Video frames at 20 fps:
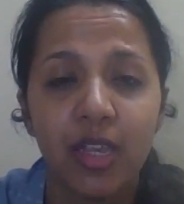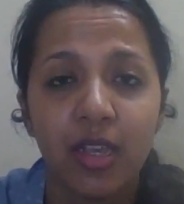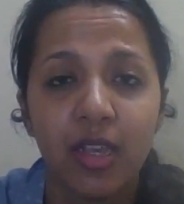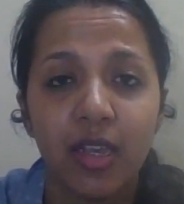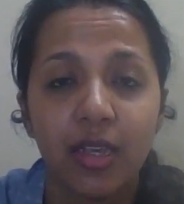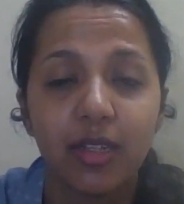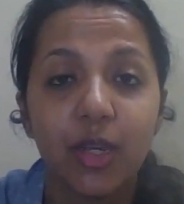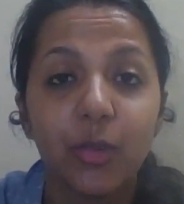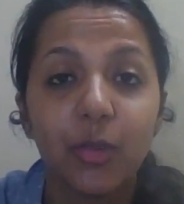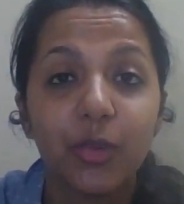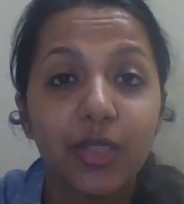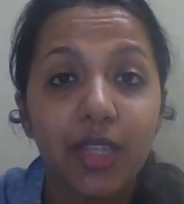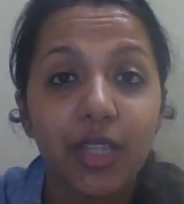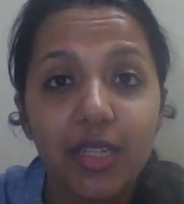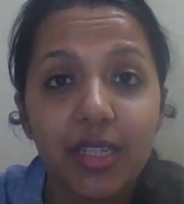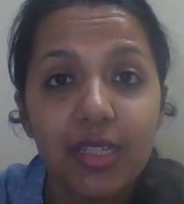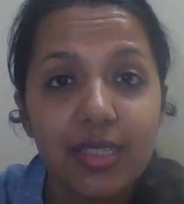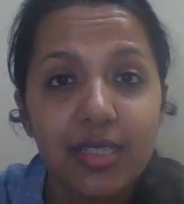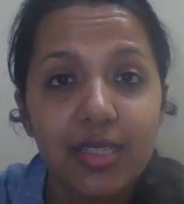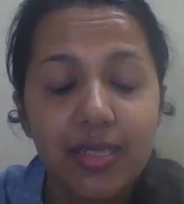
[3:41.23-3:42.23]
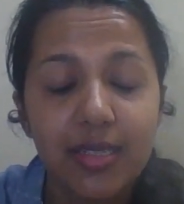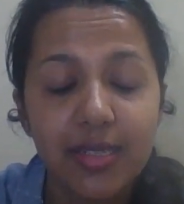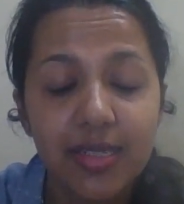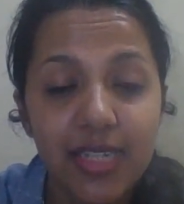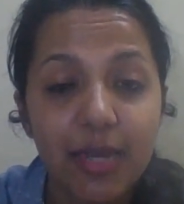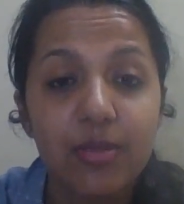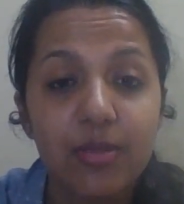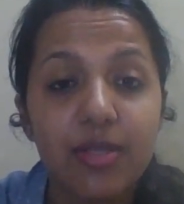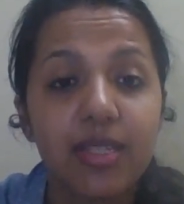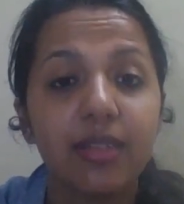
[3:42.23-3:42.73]
Now, thus,
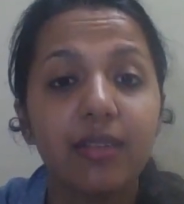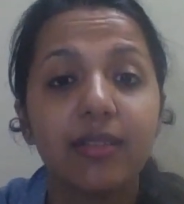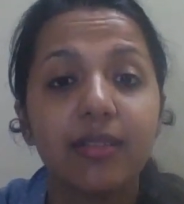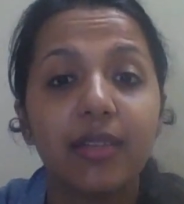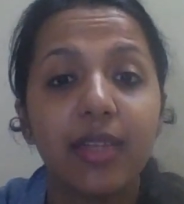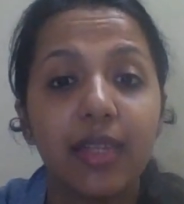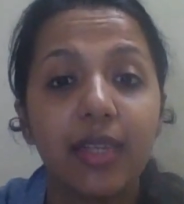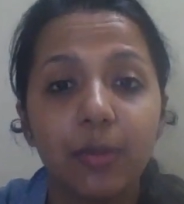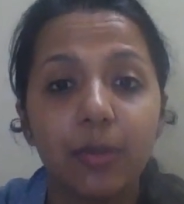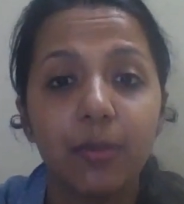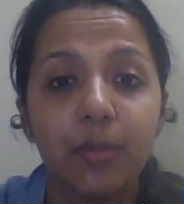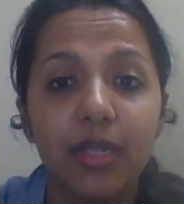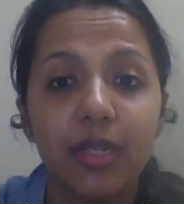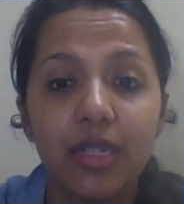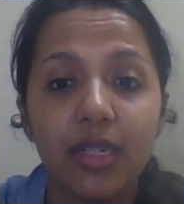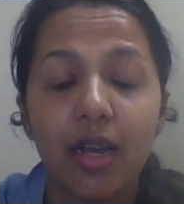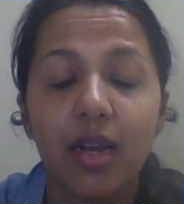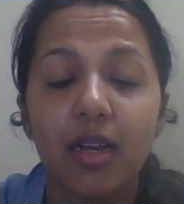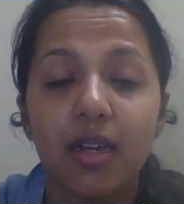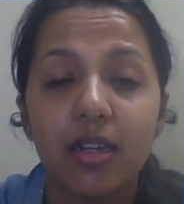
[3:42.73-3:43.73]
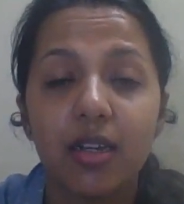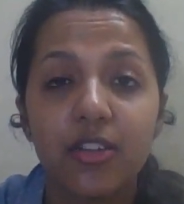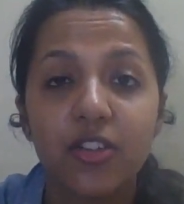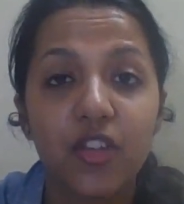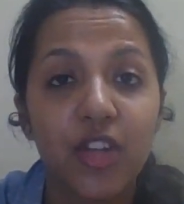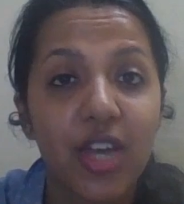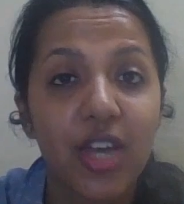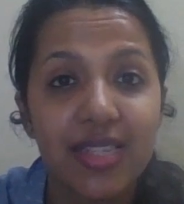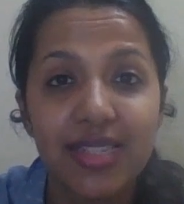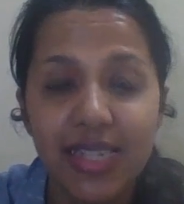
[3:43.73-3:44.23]
stem cell therapy are
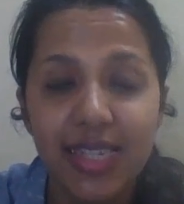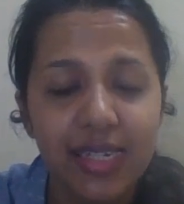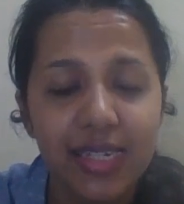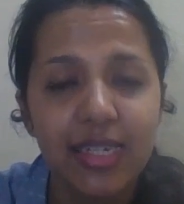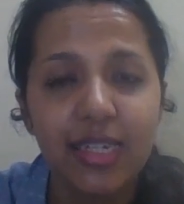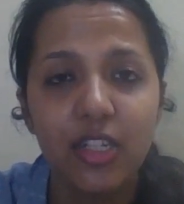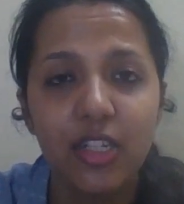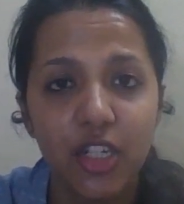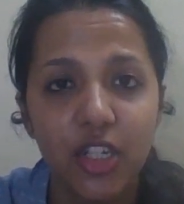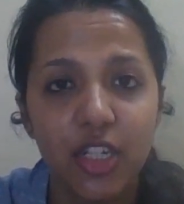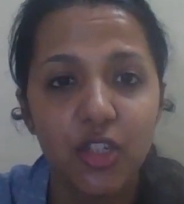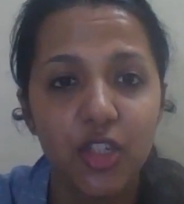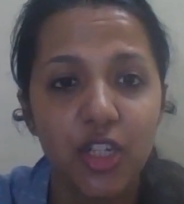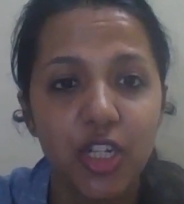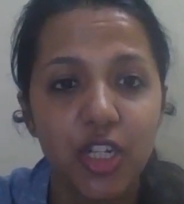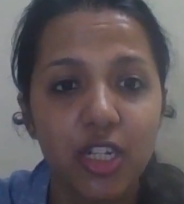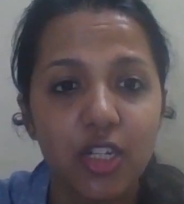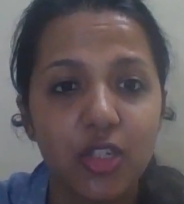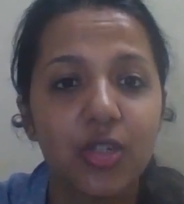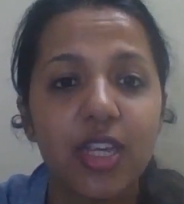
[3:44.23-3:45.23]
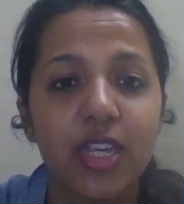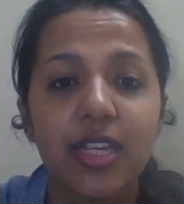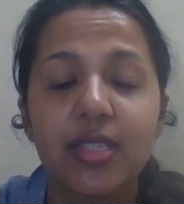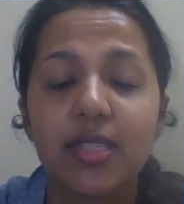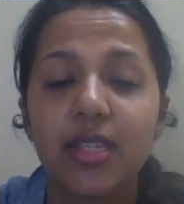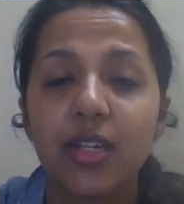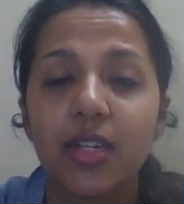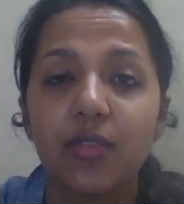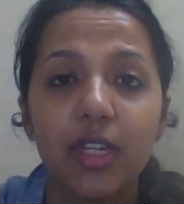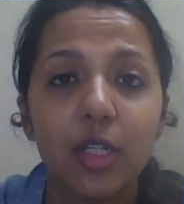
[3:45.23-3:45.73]
drastically changing
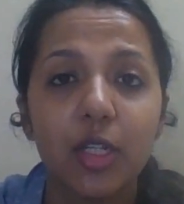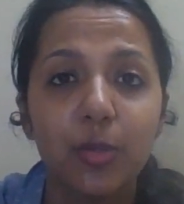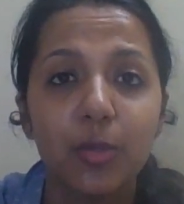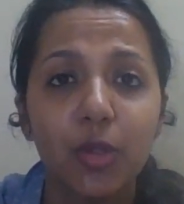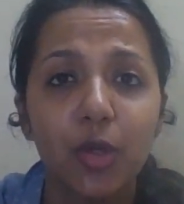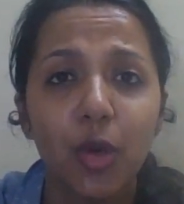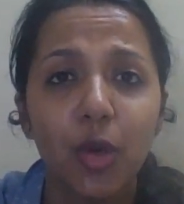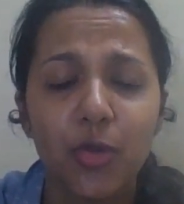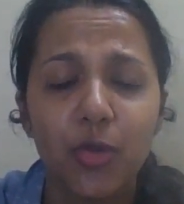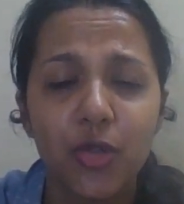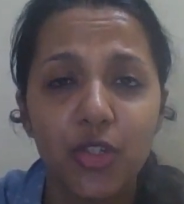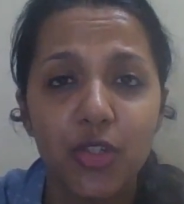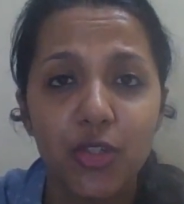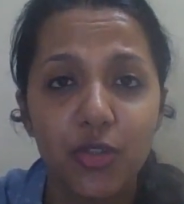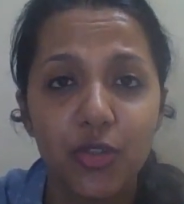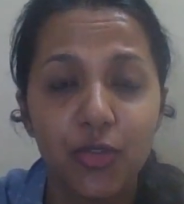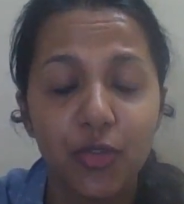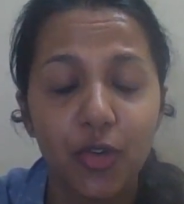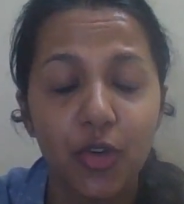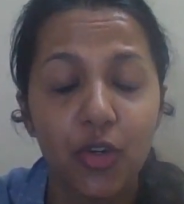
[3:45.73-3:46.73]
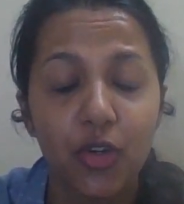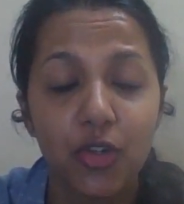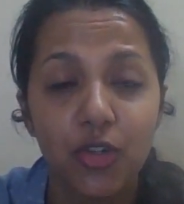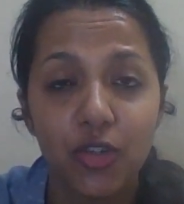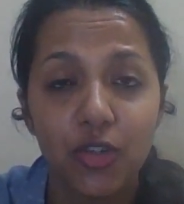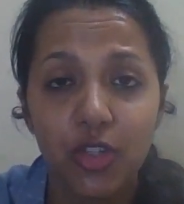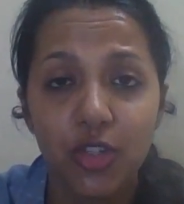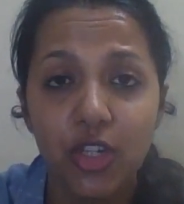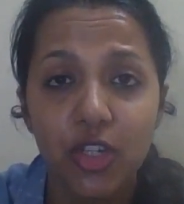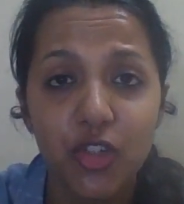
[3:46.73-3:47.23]
today's available options for
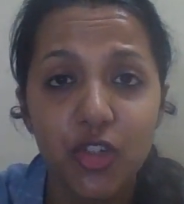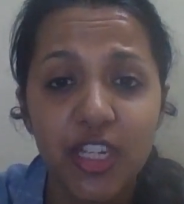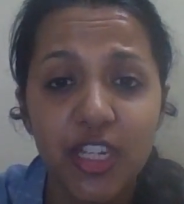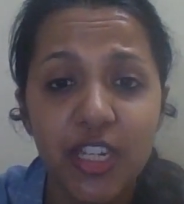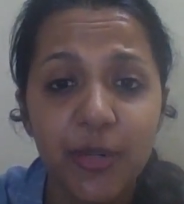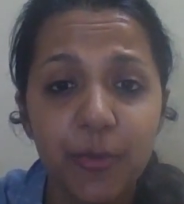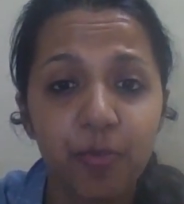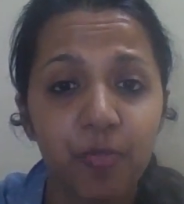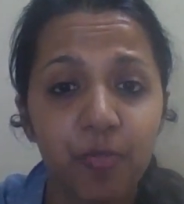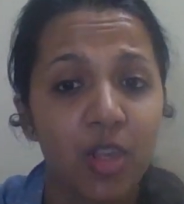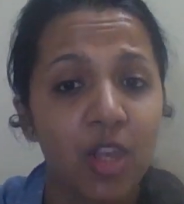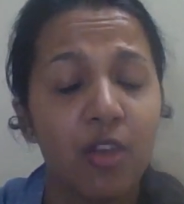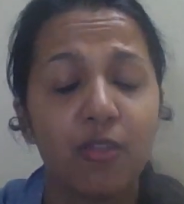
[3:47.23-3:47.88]
surgery,